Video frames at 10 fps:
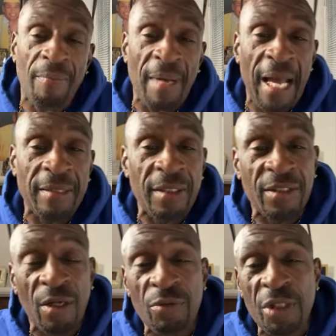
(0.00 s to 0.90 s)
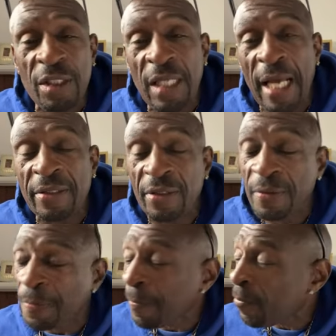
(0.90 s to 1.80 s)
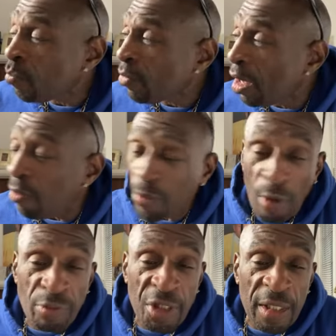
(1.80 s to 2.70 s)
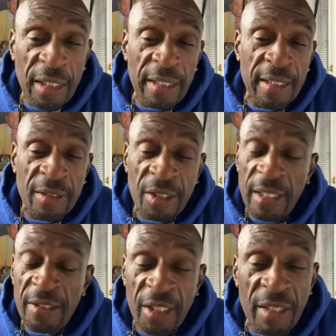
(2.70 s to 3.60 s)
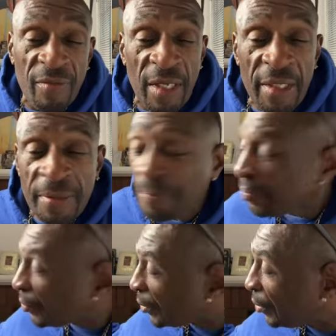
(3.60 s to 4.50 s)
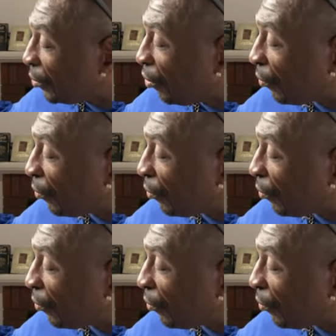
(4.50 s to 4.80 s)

back. This is OG Gangster on OGENT TV. You know